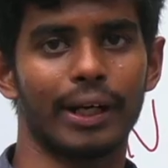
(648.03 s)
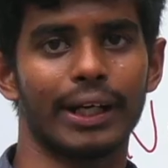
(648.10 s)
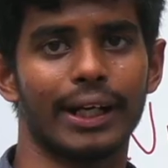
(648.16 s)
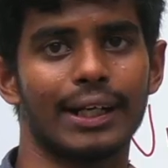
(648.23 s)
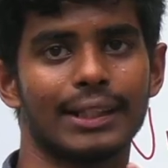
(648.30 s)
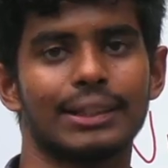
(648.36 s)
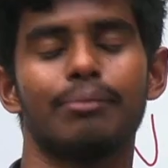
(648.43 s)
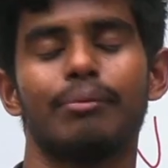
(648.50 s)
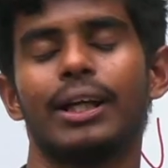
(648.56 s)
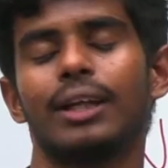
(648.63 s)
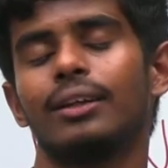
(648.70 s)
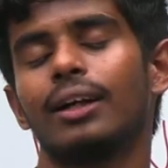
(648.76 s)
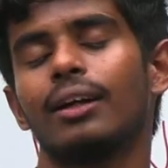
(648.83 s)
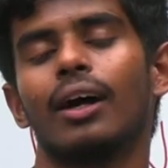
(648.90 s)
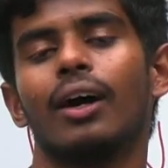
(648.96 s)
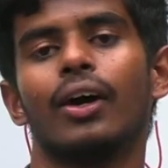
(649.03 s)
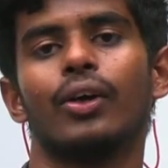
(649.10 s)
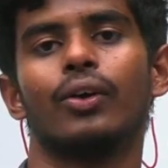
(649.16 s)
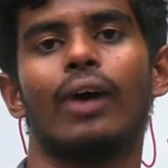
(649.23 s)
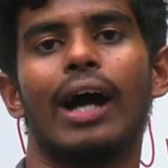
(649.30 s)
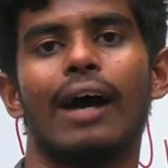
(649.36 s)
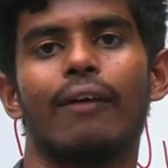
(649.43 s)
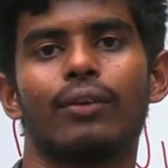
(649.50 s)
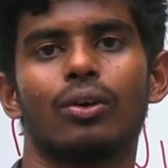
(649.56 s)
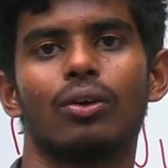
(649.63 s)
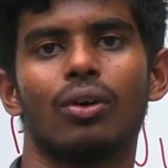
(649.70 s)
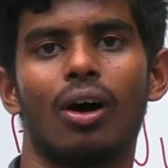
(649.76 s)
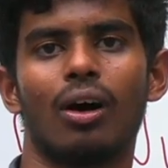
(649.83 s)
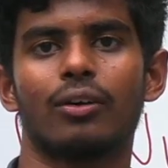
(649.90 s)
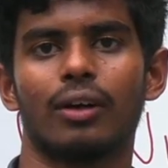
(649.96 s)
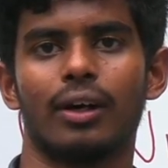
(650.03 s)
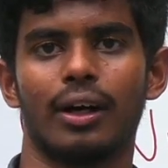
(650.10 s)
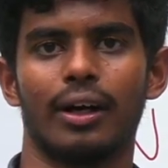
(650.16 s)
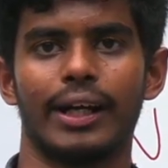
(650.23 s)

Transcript: but it doesn't mean that you have to not